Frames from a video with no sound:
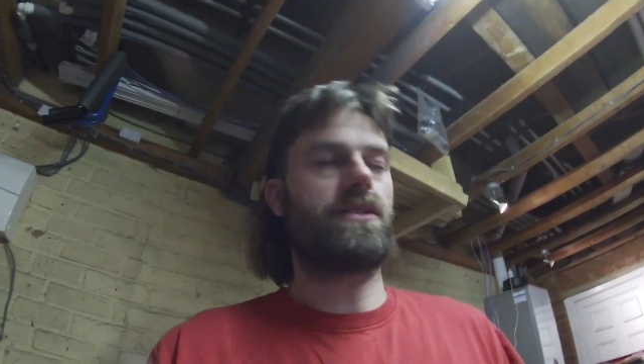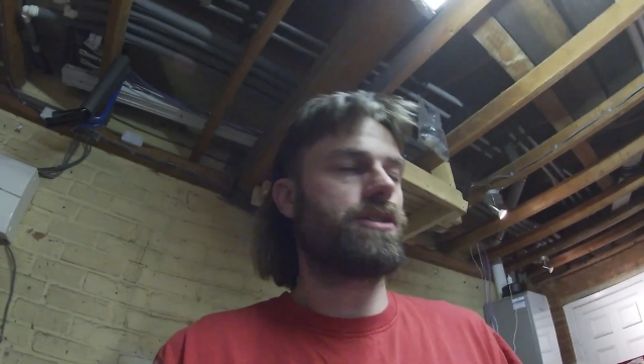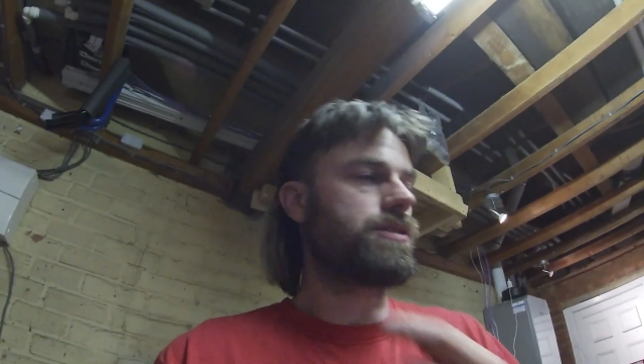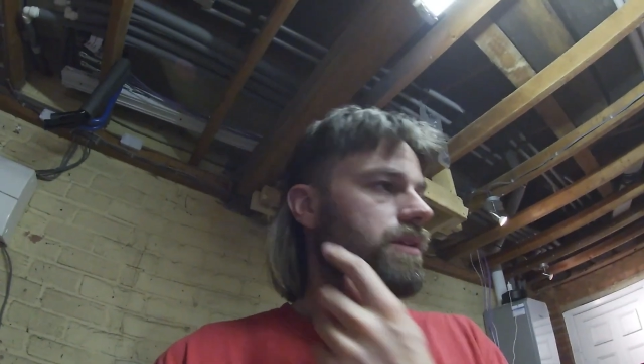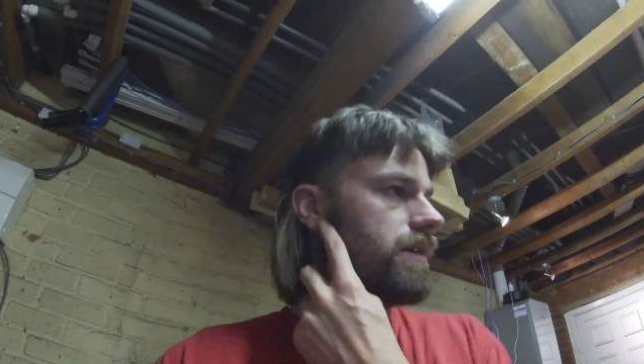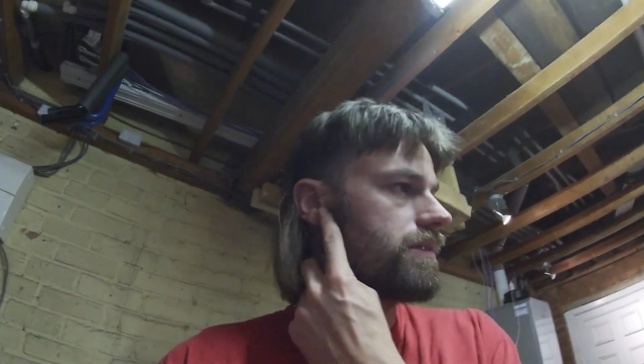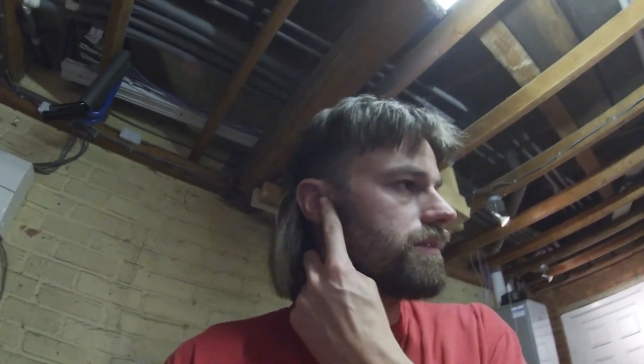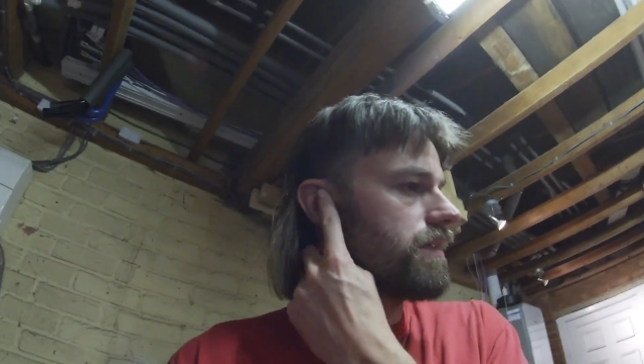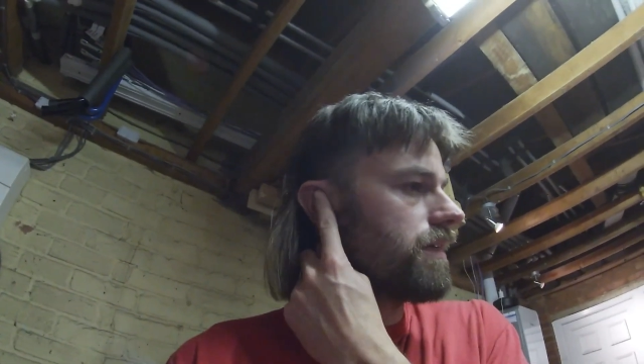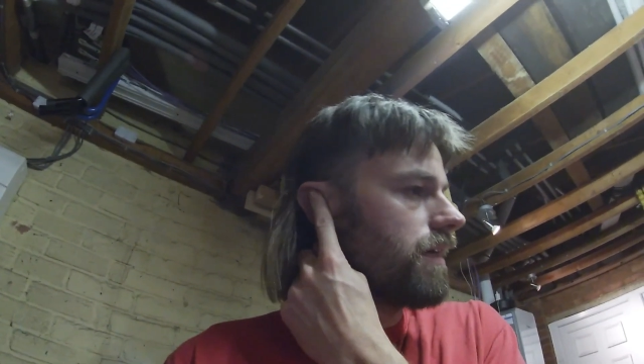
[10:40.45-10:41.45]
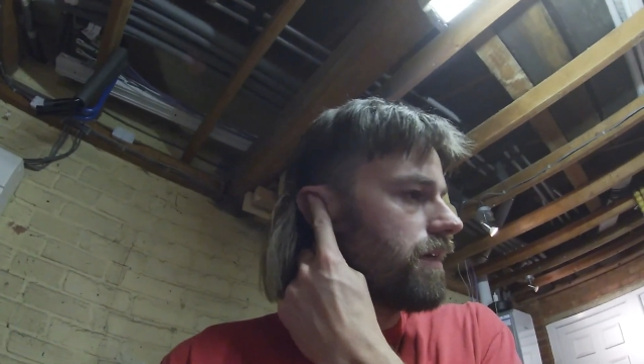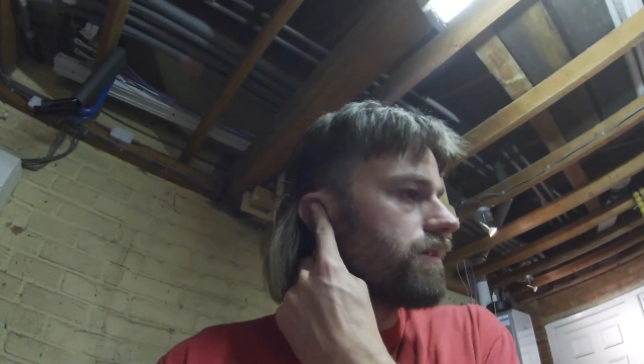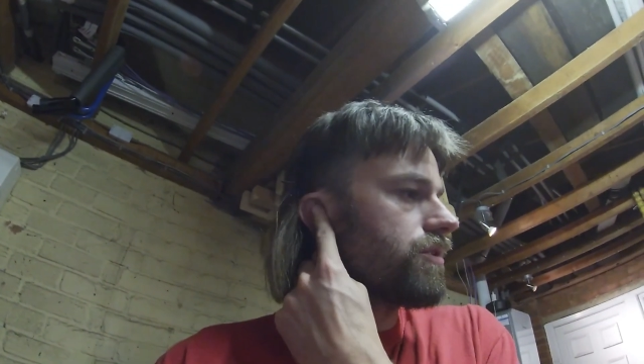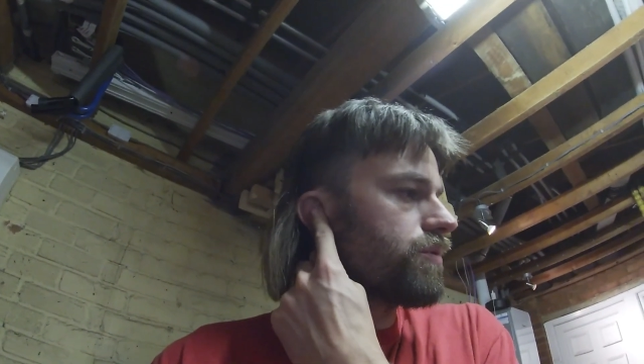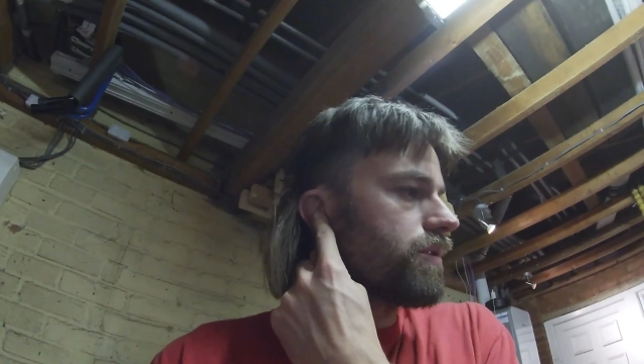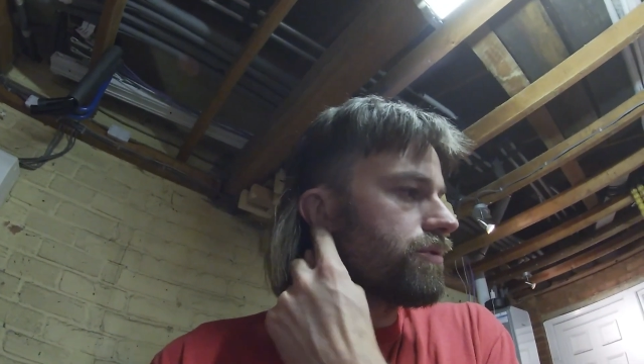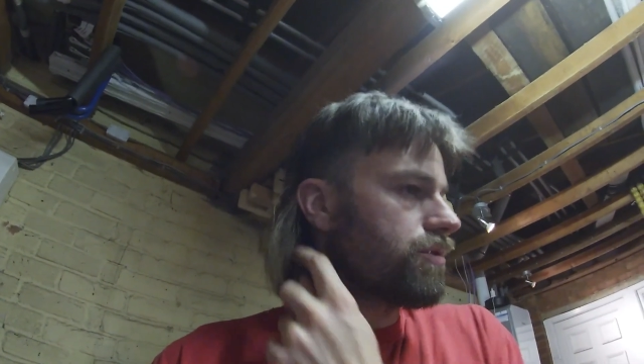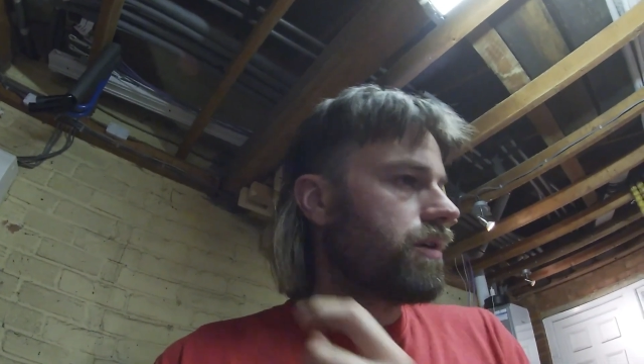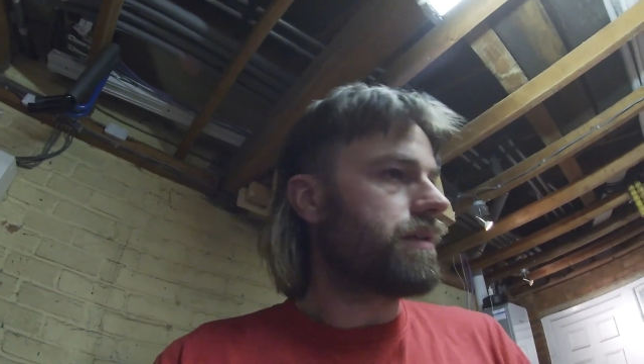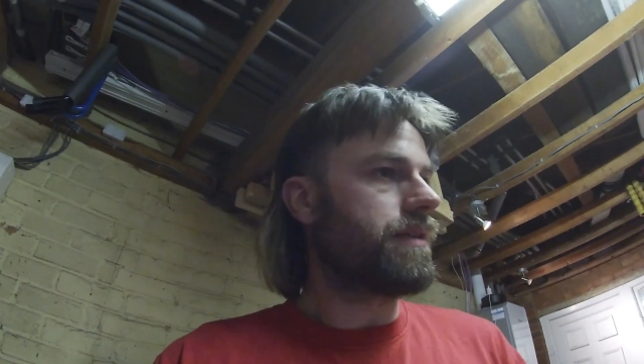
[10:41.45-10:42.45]
It's just nice to just want to
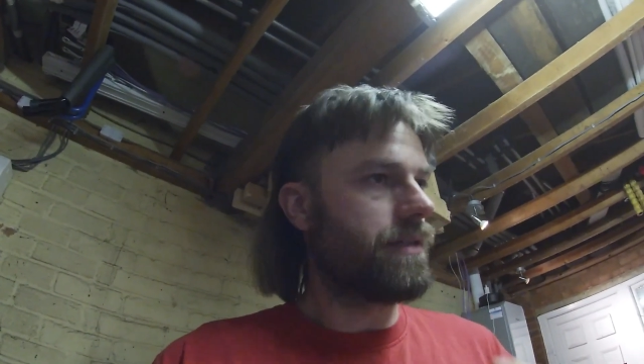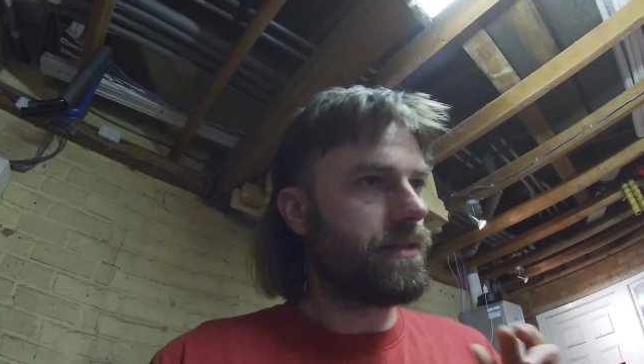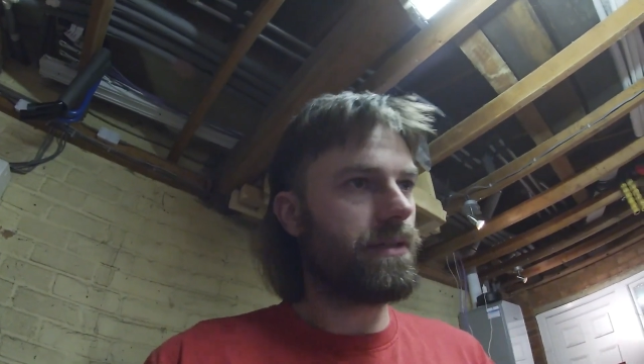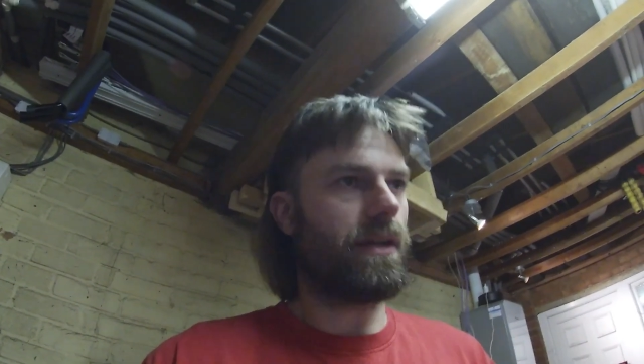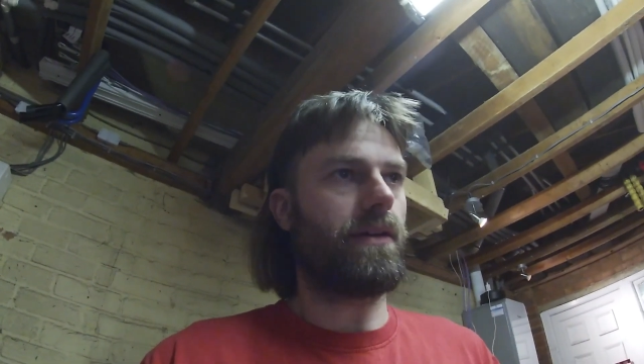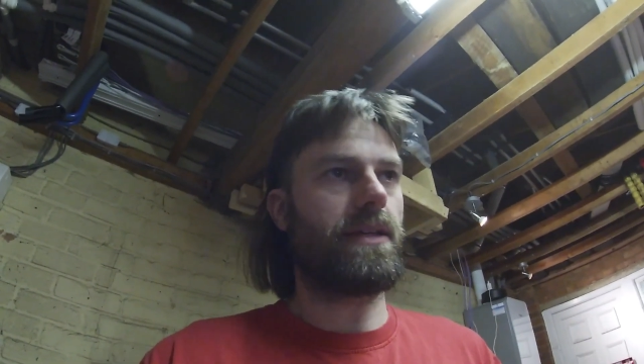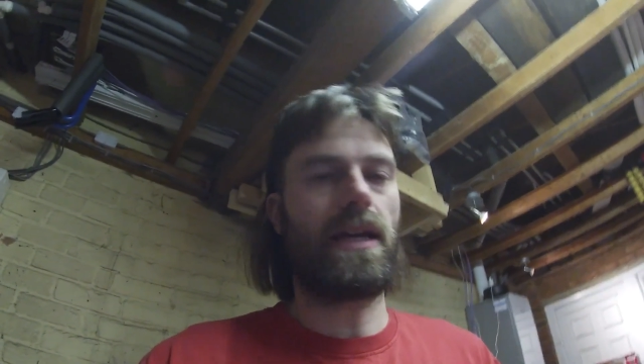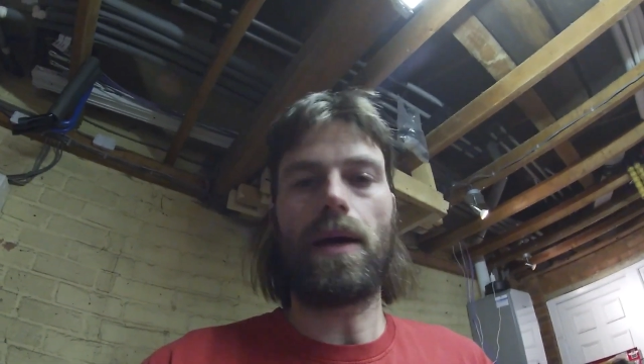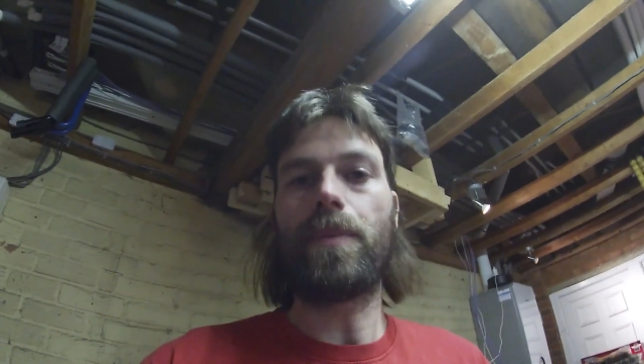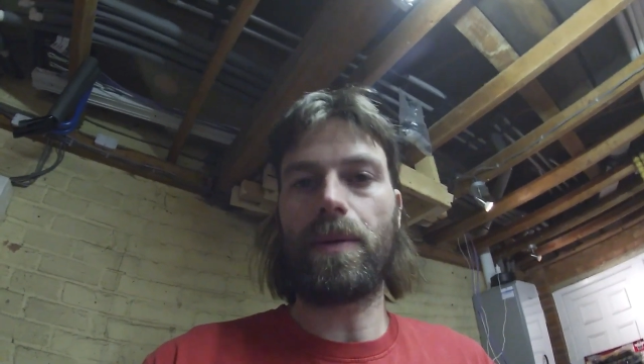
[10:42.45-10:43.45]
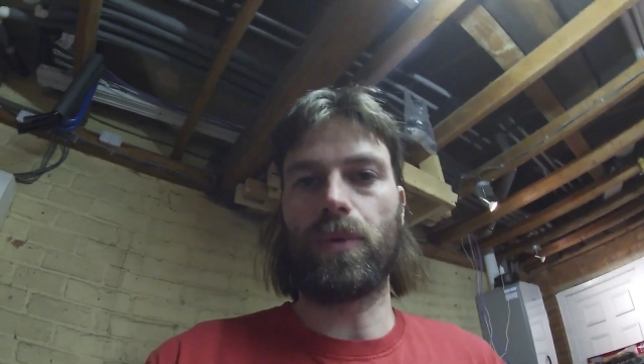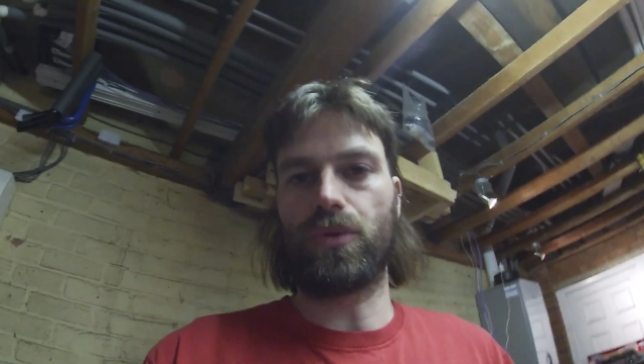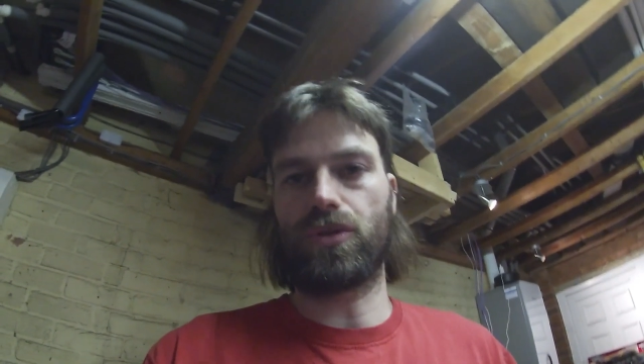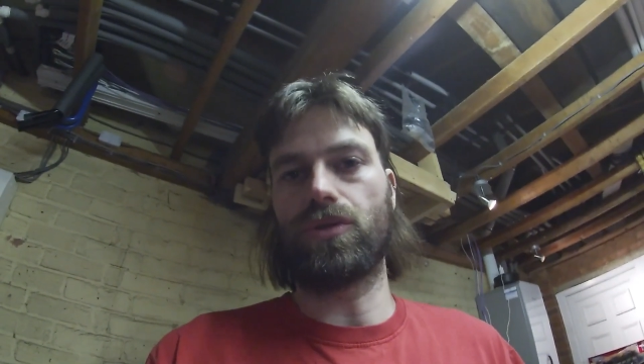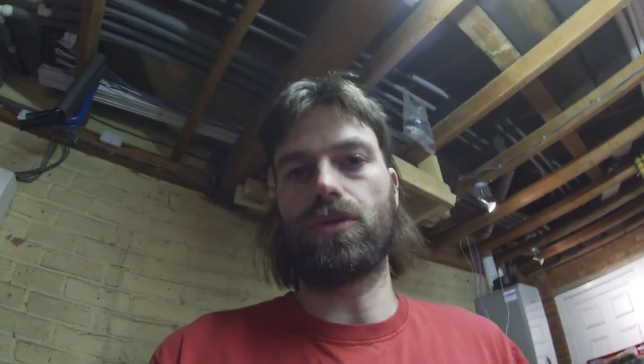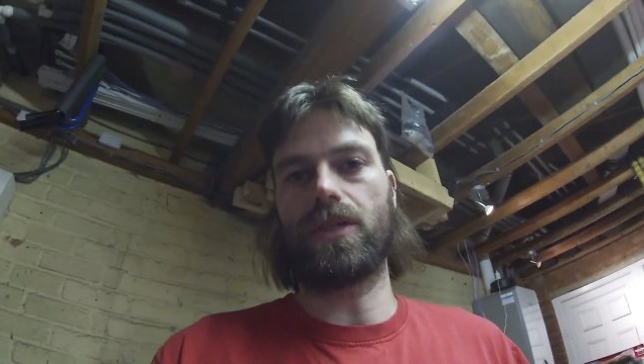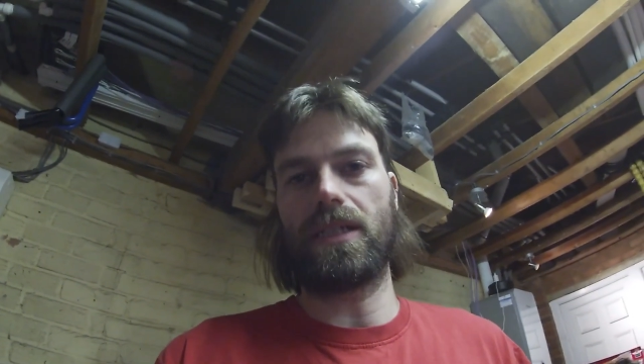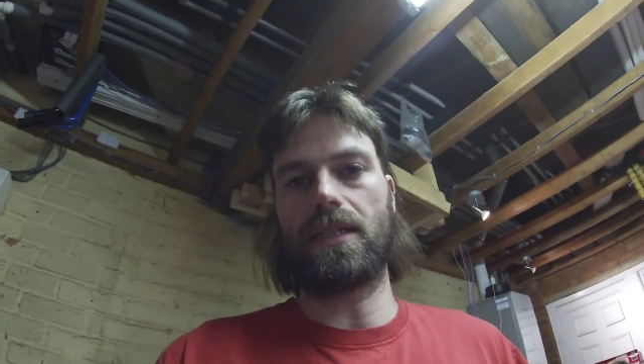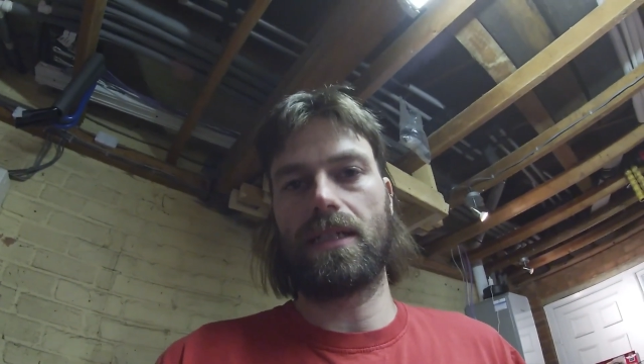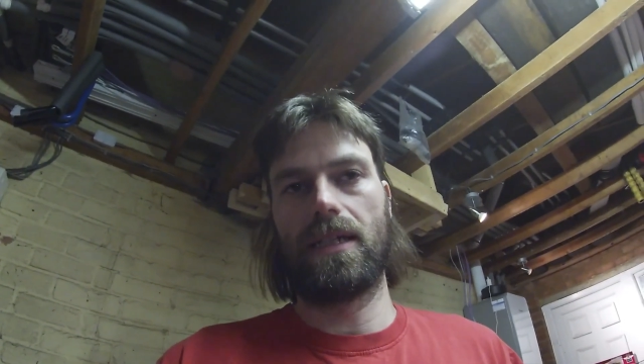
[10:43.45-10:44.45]
try and, you know, get it a bit more
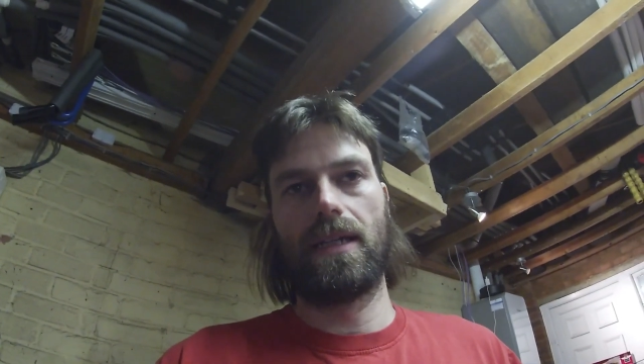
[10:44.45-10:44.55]
sorted,